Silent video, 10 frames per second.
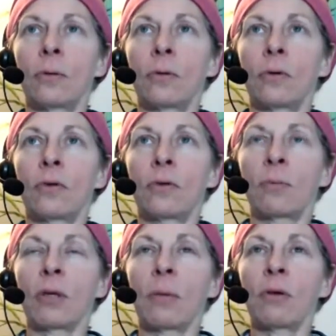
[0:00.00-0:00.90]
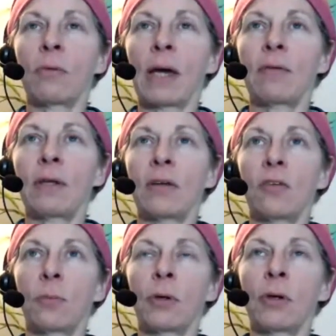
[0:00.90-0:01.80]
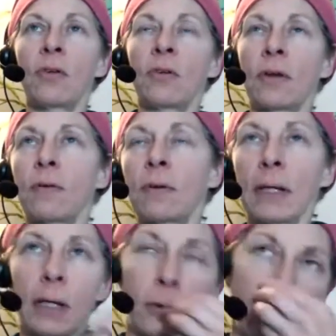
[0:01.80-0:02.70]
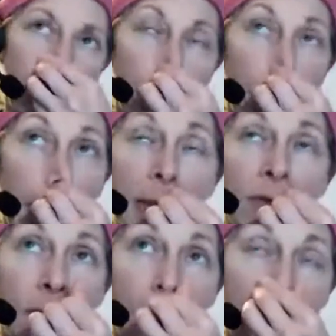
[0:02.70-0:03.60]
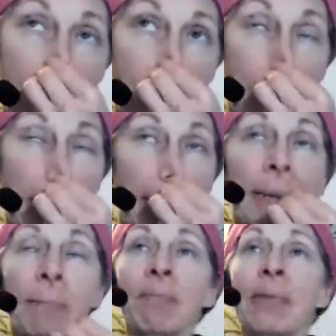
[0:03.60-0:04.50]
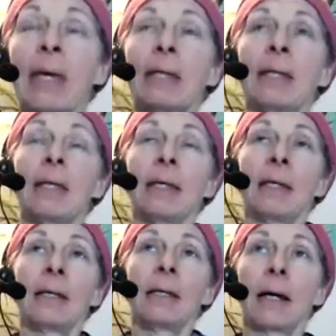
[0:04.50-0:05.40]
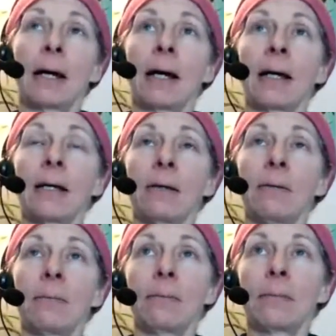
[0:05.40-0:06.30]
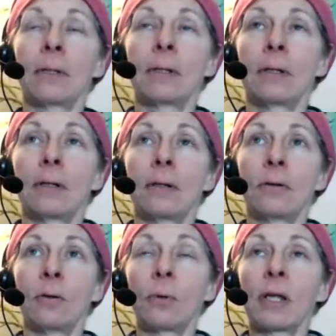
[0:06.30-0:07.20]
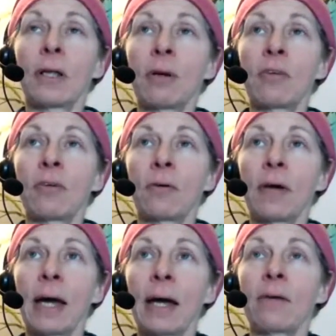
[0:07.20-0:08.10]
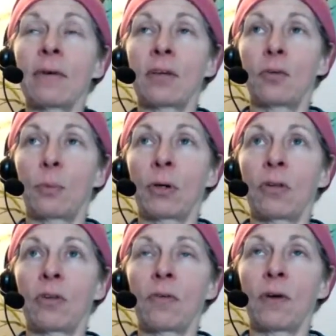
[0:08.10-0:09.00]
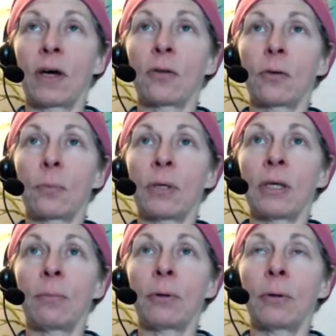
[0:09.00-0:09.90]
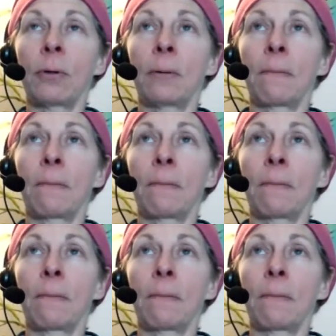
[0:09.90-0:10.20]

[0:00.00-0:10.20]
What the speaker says: sometimes I'm having experiences I feel like other people might judge, and then I don't want to let myself have experiences of other people